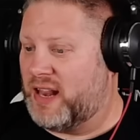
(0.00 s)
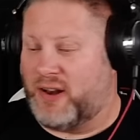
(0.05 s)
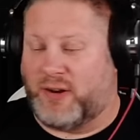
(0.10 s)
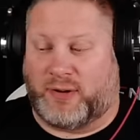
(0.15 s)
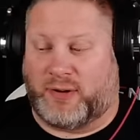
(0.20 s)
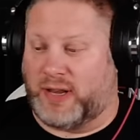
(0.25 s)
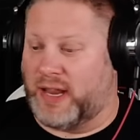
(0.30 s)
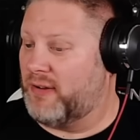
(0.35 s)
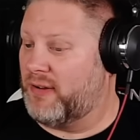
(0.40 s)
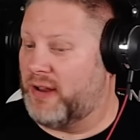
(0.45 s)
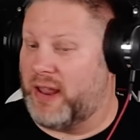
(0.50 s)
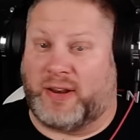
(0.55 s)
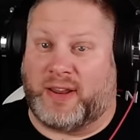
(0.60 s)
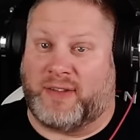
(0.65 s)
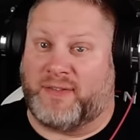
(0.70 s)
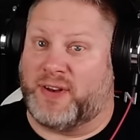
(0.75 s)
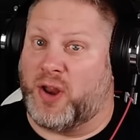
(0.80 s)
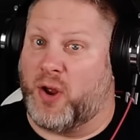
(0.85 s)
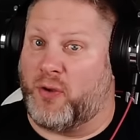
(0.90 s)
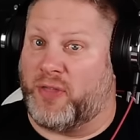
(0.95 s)
I
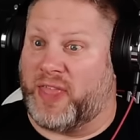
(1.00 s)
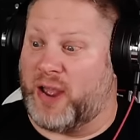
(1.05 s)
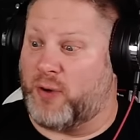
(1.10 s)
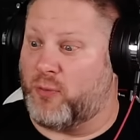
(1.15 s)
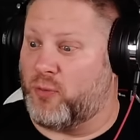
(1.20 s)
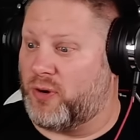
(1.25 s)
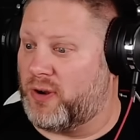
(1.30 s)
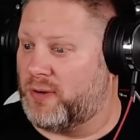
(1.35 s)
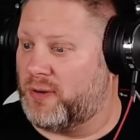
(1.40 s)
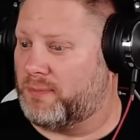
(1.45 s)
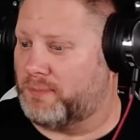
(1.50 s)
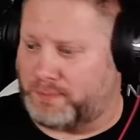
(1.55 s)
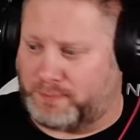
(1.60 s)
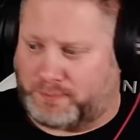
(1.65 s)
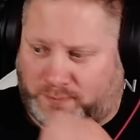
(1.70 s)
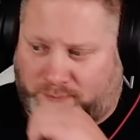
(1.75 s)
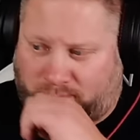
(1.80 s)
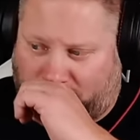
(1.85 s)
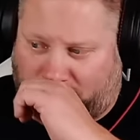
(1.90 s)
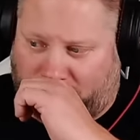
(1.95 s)
don't even know that word,
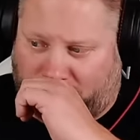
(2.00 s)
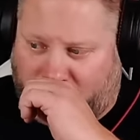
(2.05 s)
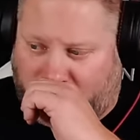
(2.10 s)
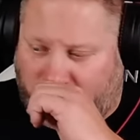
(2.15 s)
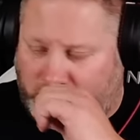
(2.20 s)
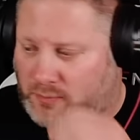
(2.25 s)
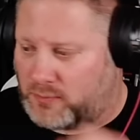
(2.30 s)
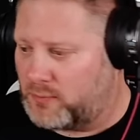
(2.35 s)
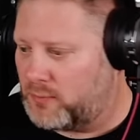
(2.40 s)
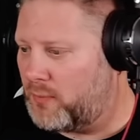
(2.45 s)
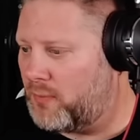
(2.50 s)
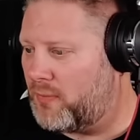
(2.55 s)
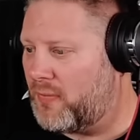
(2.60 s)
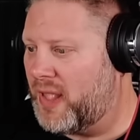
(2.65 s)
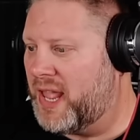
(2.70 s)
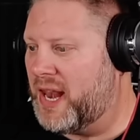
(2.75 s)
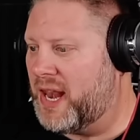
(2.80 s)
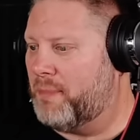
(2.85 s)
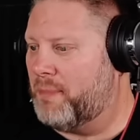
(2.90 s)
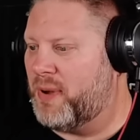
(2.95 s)

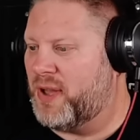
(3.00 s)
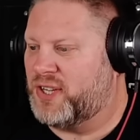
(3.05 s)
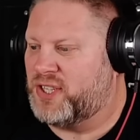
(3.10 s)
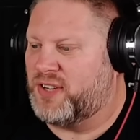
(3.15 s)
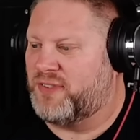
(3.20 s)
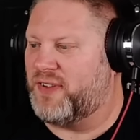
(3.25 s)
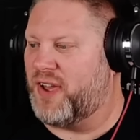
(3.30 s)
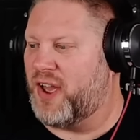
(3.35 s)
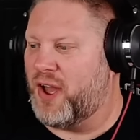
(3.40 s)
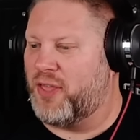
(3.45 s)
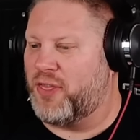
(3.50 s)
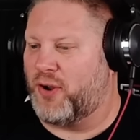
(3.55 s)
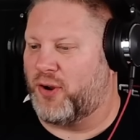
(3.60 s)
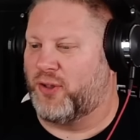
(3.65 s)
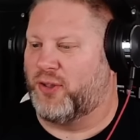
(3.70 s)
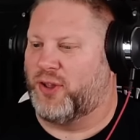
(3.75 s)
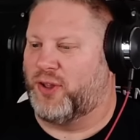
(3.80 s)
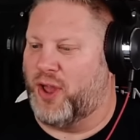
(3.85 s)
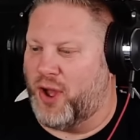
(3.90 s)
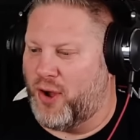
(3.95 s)
and a bunch of
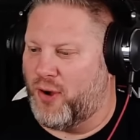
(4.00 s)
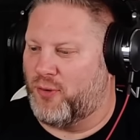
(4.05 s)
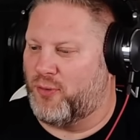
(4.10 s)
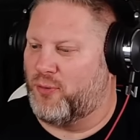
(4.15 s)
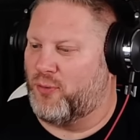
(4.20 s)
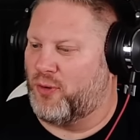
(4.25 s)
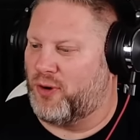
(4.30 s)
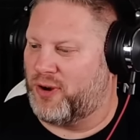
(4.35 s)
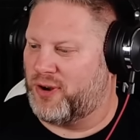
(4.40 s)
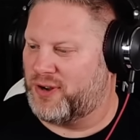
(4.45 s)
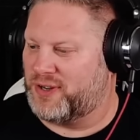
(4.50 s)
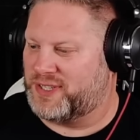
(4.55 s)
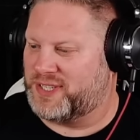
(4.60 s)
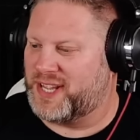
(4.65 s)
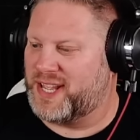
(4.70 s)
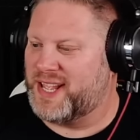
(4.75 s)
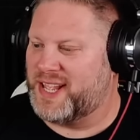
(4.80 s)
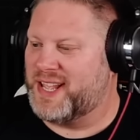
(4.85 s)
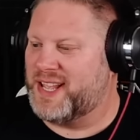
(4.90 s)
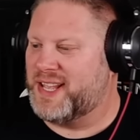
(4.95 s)
other long
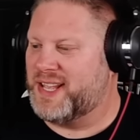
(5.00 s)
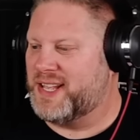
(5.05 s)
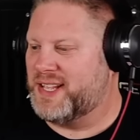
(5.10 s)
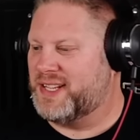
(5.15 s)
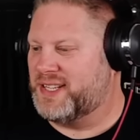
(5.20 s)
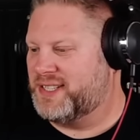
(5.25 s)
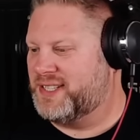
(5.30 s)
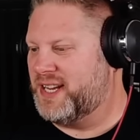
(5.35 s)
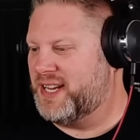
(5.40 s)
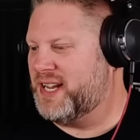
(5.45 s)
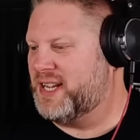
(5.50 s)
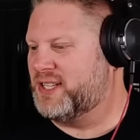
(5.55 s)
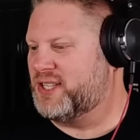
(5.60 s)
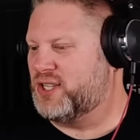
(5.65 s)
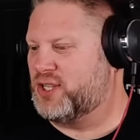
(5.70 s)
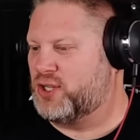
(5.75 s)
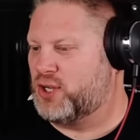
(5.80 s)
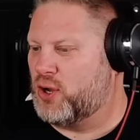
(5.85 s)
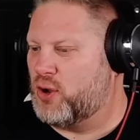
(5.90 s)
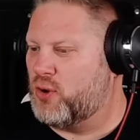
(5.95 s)
words. See you
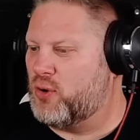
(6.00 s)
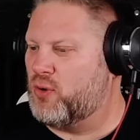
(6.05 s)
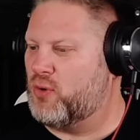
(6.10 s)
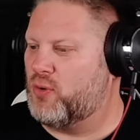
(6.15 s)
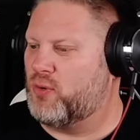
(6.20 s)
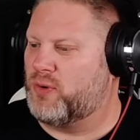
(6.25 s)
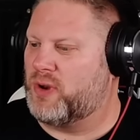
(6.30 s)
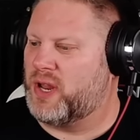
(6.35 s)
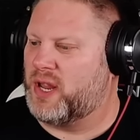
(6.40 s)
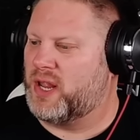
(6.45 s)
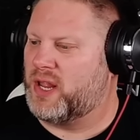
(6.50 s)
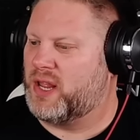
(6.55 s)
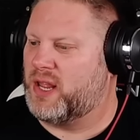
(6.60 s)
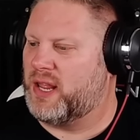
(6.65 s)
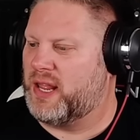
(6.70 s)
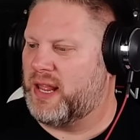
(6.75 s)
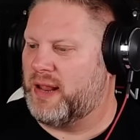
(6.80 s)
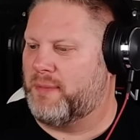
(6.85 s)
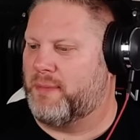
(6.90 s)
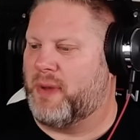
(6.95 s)
soon
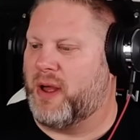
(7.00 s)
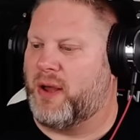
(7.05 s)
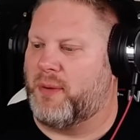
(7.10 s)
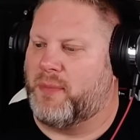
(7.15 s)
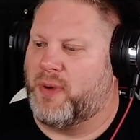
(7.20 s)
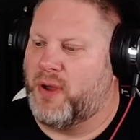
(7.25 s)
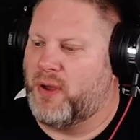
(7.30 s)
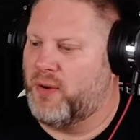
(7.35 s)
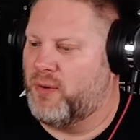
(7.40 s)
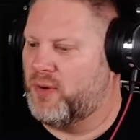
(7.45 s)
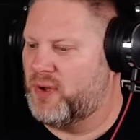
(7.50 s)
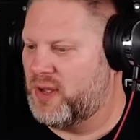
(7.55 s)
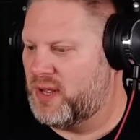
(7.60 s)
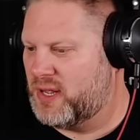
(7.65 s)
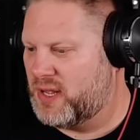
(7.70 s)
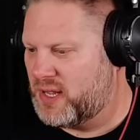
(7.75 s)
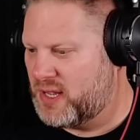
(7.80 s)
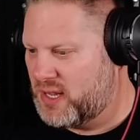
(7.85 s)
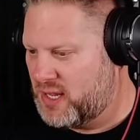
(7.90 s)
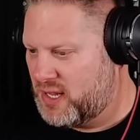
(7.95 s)
in Malmo.
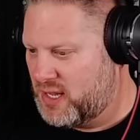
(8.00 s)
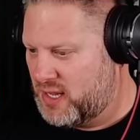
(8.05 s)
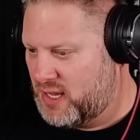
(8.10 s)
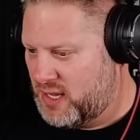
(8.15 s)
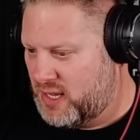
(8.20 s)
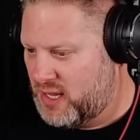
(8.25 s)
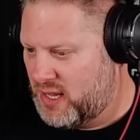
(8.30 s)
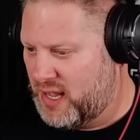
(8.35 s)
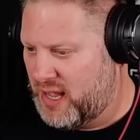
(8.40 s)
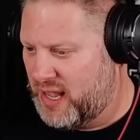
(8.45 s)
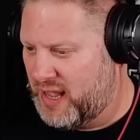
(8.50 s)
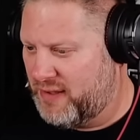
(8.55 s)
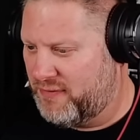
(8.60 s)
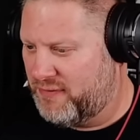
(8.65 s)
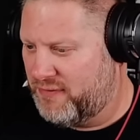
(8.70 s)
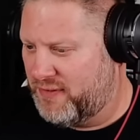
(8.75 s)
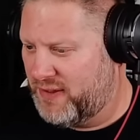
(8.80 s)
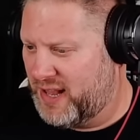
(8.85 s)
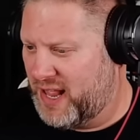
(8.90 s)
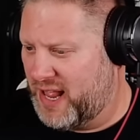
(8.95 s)

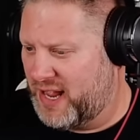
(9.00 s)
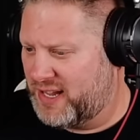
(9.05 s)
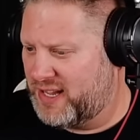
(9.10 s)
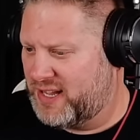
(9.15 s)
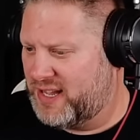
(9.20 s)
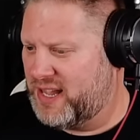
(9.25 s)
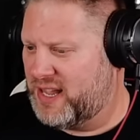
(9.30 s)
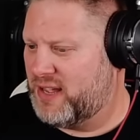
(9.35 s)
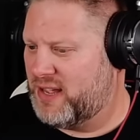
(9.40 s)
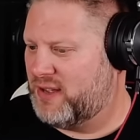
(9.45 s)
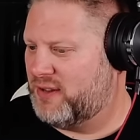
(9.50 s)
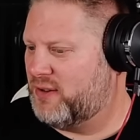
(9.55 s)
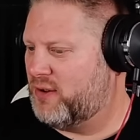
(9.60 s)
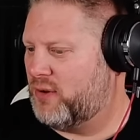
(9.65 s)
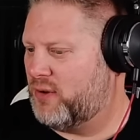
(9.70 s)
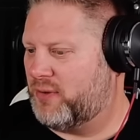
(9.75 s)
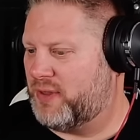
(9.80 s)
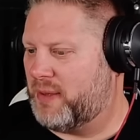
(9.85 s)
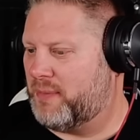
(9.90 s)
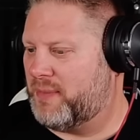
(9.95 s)
Philakia,
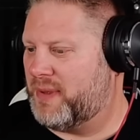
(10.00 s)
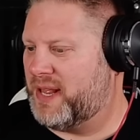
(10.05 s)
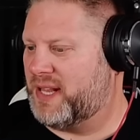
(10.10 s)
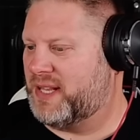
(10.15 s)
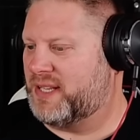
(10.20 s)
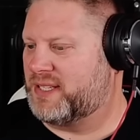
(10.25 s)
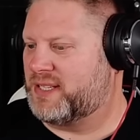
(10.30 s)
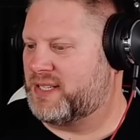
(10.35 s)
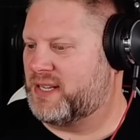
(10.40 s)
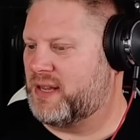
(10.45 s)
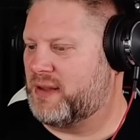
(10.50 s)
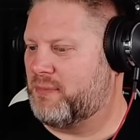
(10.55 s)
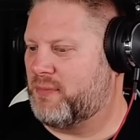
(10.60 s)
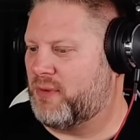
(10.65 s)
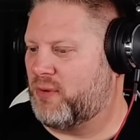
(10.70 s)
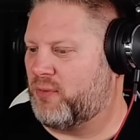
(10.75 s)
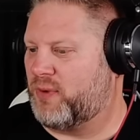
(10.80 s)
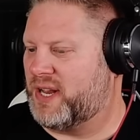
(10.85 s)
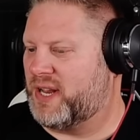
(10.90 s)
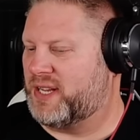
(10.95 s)
don't know what that means.
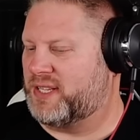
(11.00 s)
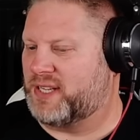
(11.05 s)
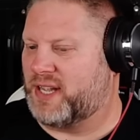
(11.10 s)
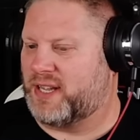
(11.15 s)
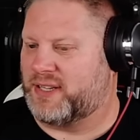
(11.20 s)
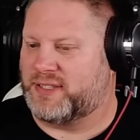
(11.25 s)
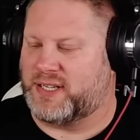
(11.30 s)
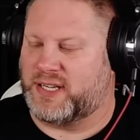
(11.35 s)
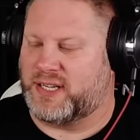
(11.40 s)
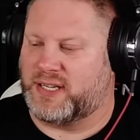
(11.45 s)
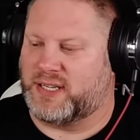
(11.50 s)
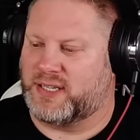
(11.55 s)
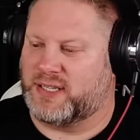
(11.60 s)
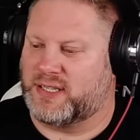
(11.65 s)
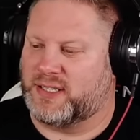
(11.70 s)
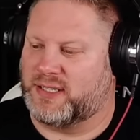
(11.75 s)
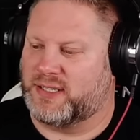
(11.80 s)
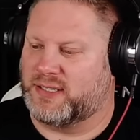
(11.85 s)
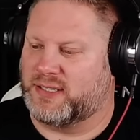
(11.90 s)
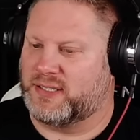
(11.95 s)
Marina Satti.
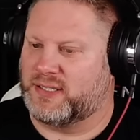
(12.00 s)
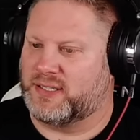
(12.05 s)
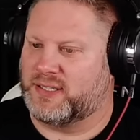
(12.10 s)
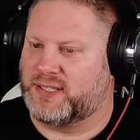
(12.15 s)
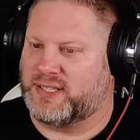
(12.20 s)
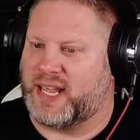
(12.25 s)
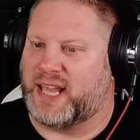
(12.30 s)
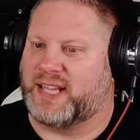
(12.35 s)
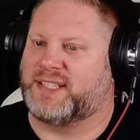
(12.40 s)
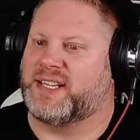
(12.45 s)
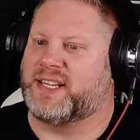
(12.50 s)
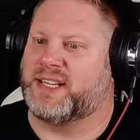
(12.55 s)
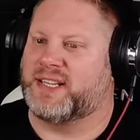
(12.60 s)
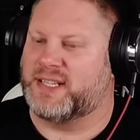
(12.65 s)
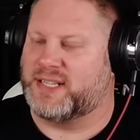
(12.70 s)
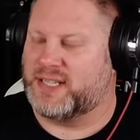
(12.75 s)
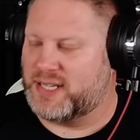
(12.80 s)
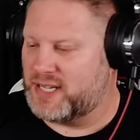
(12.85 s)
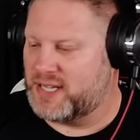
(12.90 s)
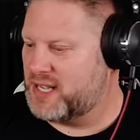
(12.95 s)

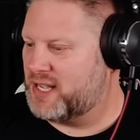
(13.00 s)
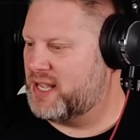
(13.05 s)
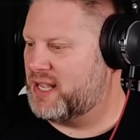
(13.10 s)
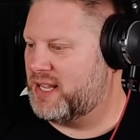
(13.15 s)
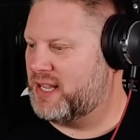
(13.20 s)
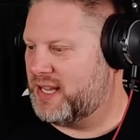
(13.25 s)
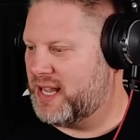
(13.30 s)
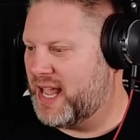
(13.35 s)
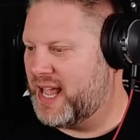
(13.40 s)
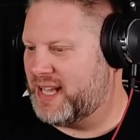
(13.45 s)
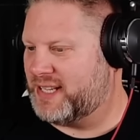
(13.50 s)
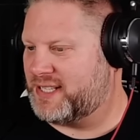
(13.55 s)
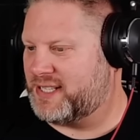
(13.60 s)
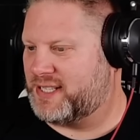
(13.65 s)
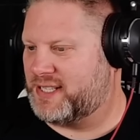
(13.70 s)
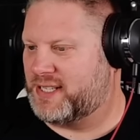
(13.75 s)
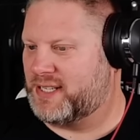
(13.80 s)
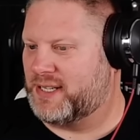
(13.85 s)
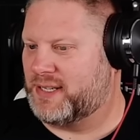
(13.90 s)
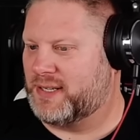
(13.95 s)
Satti.
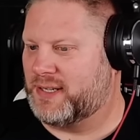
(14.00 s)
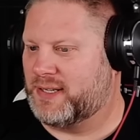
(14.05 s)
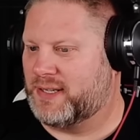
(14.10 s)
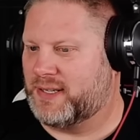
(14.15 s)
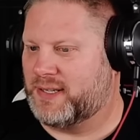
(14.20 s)
Yes!